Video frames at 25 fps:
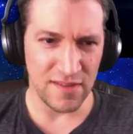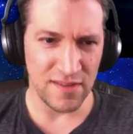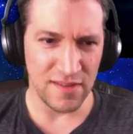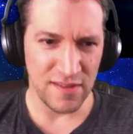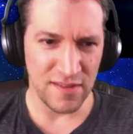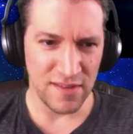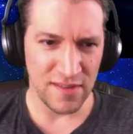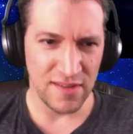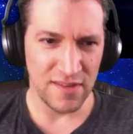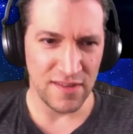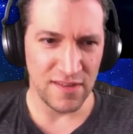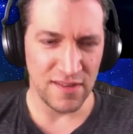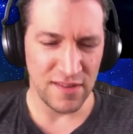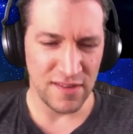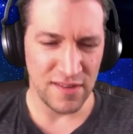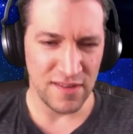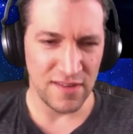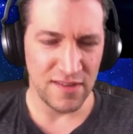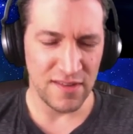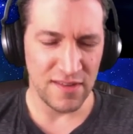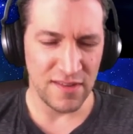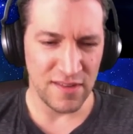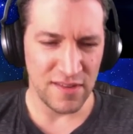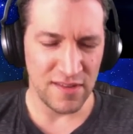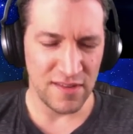
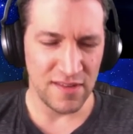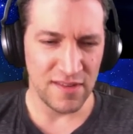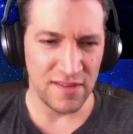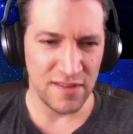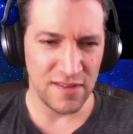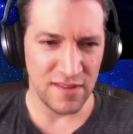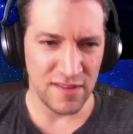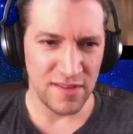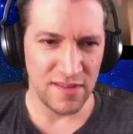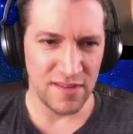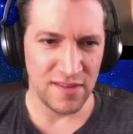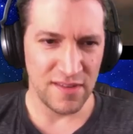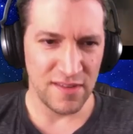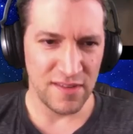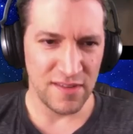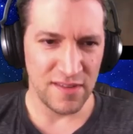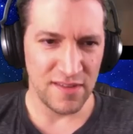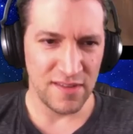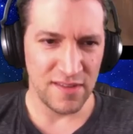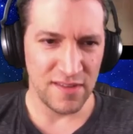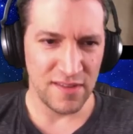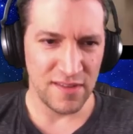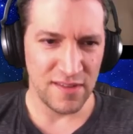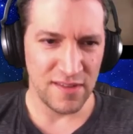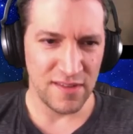
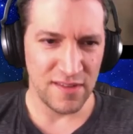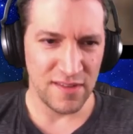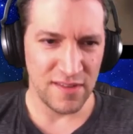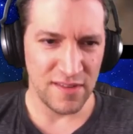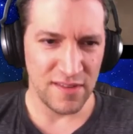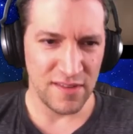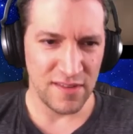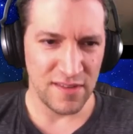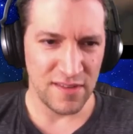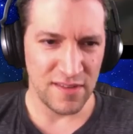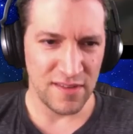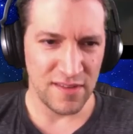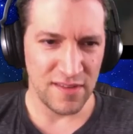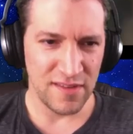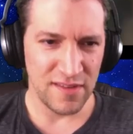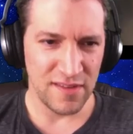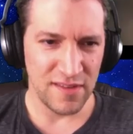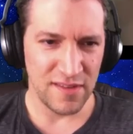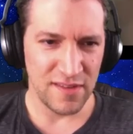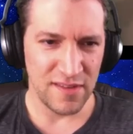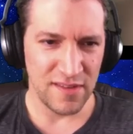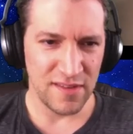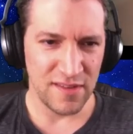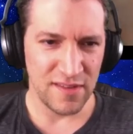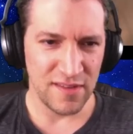
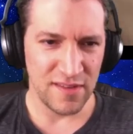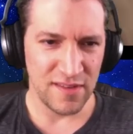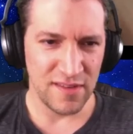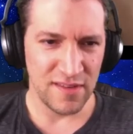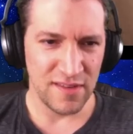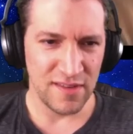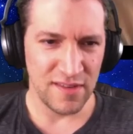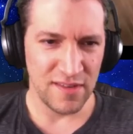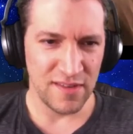(no one is talking)